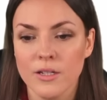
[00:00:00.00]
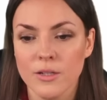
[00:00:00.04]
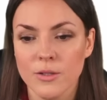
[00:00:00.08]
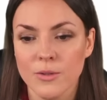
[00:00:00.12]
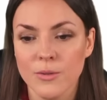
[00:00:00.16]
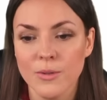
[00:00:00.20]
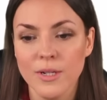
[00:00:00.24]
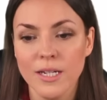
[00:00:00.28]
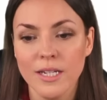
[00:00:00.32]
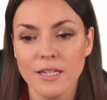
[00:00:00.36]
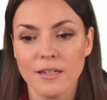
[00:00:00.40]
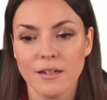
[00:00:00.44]

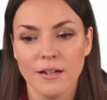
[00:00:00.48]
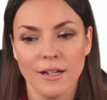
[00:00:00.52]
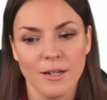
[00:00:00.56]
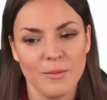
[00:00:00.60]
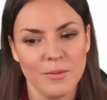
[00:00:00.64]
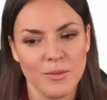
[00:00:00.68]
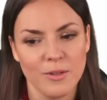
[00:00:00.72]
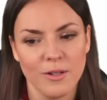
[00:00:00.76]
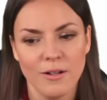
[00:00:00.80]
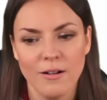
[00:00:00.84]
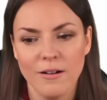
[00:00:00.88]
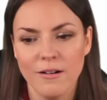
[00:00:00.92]
3
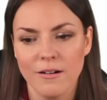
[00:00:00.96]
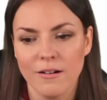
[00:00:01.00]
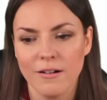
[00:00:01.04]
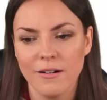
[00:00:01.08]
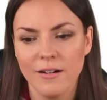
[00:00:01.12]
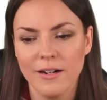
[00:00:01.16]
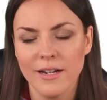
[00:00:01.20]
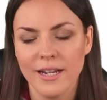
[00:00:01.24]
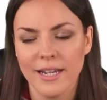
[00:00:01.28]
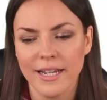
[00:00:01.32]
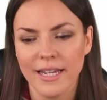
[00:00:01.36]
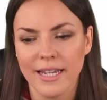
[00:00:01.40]
times
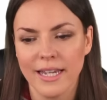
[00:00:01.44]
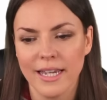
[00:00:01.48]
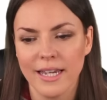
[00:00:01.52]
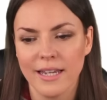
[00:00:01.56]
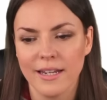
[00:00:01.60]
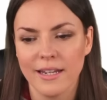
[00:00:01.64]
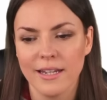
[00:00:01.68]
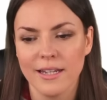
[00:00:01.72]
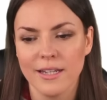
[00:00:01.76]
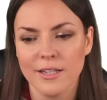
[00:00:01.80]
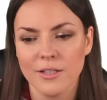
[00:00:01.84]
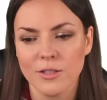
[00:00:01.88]
r
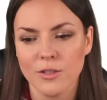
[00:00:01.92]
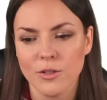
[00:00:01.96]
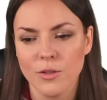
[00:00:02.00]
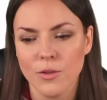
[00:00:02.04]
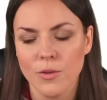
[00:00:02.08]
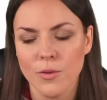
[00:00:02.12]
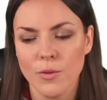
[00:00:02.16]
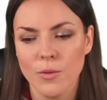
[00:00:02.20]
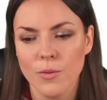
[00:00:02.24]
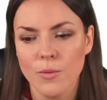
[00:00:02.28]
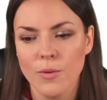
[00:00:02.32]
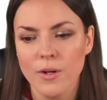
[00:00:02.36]
again
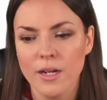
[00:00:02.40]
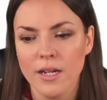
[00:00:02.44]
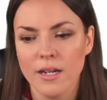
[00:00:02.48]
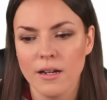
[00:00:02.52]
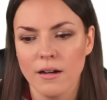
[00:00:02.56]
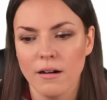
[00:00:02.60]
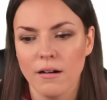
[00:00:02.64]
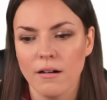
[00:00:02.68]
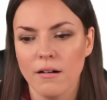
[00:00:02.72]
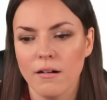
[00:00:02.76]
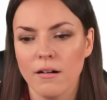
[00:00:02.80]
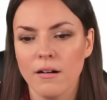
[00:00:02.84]
is
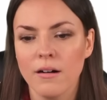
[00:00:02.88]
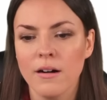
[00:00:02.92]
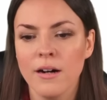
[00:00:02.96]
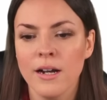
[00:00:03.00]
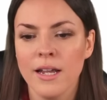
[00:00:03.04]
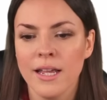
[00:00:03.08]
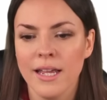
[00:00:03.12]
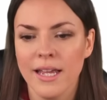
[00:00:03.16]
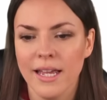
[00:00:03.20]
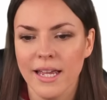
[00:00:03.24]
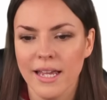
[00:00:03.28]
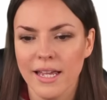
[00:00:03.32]

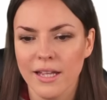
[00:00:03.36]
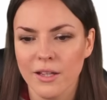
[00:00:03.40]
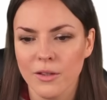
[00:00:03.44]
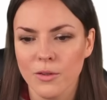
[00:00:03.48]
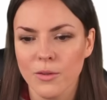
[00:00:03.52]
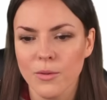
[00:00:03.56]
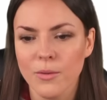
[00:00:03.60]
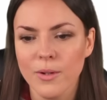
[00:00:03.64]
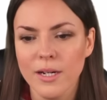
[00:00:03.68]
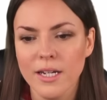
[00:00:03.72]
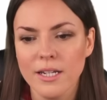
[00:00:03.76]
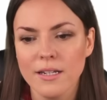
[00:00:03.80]
3r.
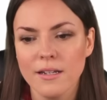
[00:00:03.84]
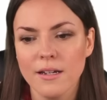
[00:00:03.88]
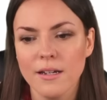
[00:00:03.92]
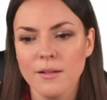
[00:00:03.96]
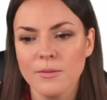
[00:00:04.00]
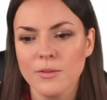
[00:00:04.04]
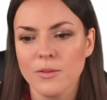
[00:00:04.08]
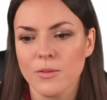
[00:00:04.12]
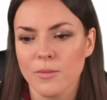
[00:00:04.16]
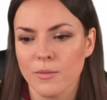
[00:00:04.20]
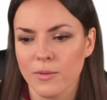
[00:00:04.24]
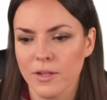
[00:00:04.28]
And 3
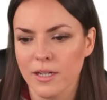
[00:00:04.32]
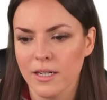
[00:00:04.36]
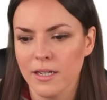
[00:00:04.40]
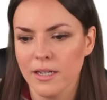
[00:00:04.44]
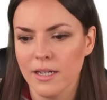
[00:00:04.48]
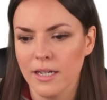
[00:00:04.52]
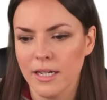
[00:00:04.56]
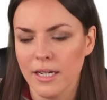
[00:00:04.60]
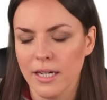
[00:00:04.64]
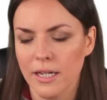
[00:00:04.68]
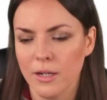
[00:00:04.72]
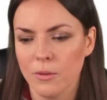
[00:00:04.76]
times
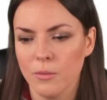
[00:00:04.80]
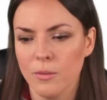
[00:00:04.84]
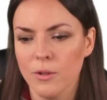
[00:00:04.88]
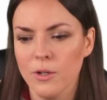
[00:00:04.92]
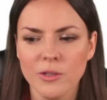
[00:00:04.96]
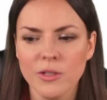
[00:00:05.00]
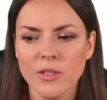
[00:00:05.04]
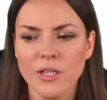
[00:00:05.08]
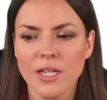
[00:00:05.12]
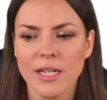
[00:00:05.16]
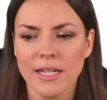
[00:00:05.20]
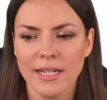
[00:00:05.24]
3
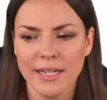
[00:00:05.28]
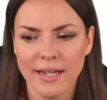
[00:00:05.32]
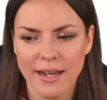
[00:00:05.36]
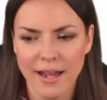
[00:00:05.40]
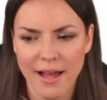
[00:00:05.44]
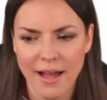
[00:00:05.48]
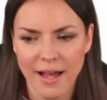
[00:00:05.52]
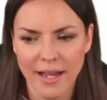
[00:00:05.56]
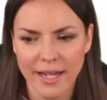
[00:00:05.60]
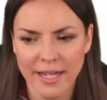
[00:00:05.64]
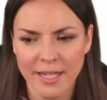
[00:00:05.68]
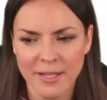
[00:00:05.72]
equals
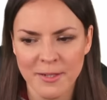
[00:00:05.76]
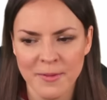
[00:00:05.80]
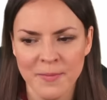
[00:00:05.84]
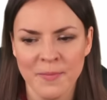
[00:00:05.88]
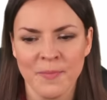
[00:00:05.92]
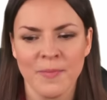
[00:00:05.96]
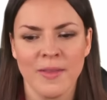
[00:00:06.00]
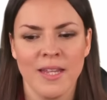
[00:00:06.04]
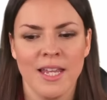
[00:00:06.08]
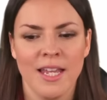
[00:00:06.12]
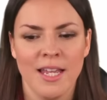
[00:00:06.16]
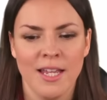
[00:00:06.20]

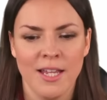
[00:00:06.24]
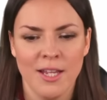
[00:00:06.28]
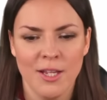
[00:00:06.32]
9.